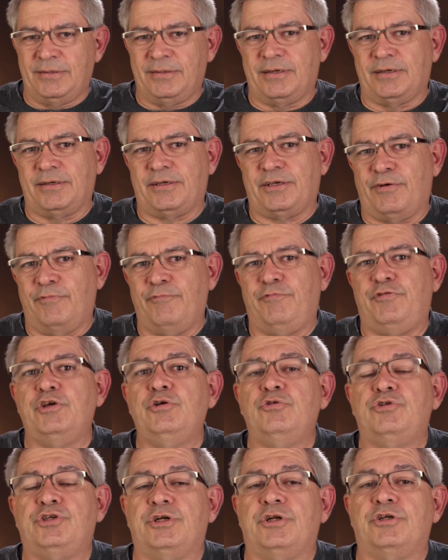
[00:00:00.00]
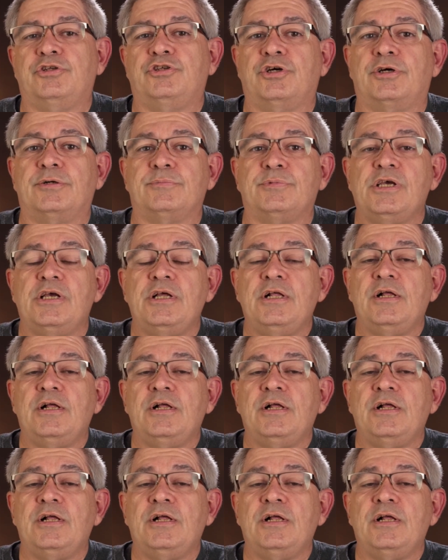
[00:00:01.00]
a confusion in terms.